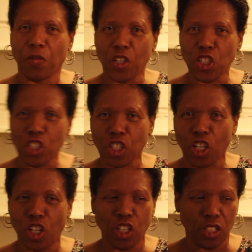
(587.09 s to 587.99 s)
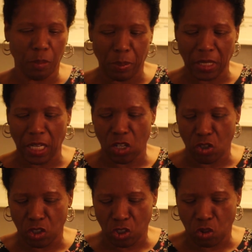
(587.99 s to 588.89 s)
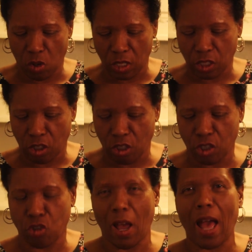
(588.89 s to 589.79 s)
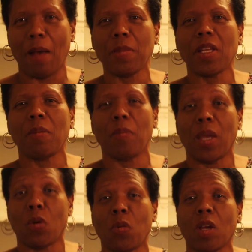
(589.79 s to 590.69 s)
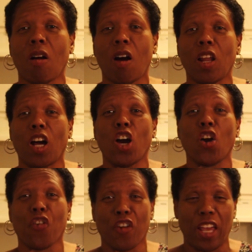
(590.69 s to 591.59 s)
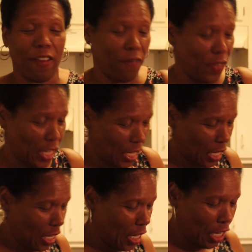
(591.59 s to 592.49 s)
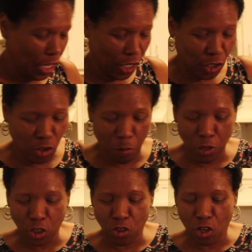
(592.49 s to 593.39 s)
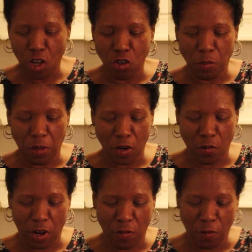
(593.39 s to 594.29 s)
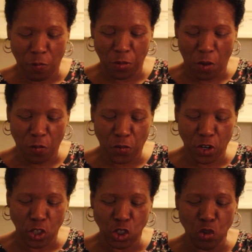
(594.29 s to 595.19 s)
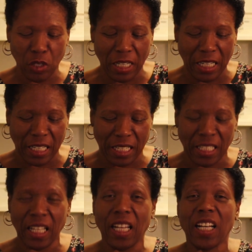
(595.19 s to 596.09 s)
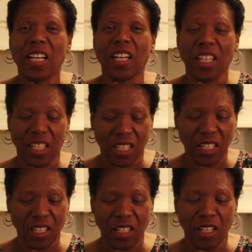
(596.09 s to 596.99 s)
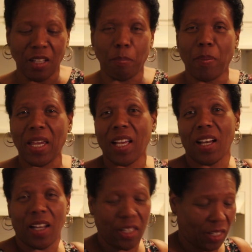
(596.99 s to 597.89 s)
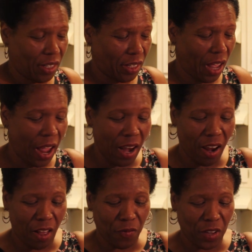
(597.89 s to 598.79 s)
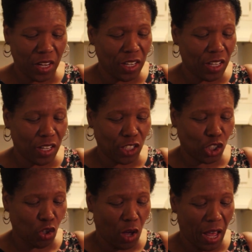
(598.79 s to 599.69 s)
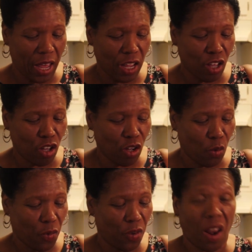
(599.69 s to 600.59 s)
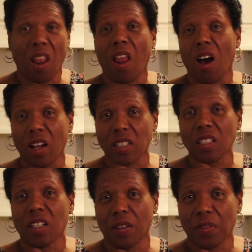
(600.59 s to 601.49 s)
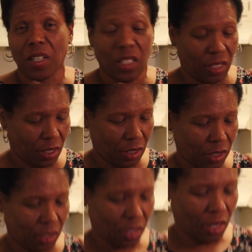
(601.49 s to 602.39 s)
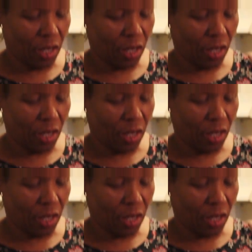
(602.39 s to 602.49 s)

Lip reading: fish is cooked, the potatoes and so on is cooked, so I'm going to make what we call a gravy. So I'm going to show you how to make gravy. Now first you need a good big onion. I love onions, so I cook with a lot of onions.